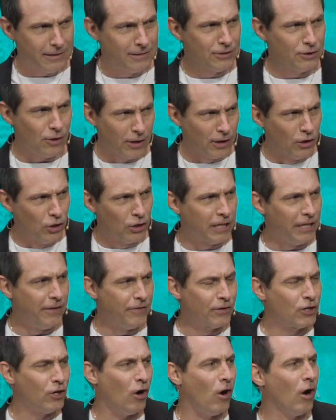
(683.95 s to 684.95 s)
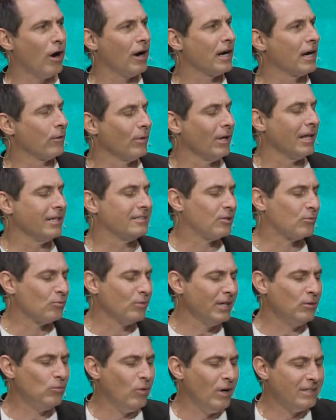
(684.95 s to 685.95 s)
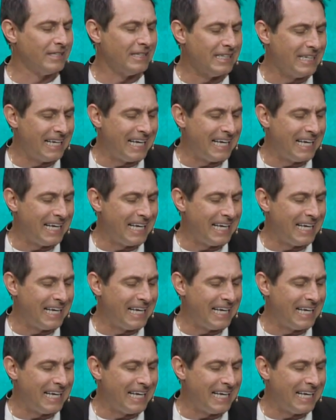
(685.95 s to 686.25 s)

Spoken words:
started looking in the car and I realized there really wasn't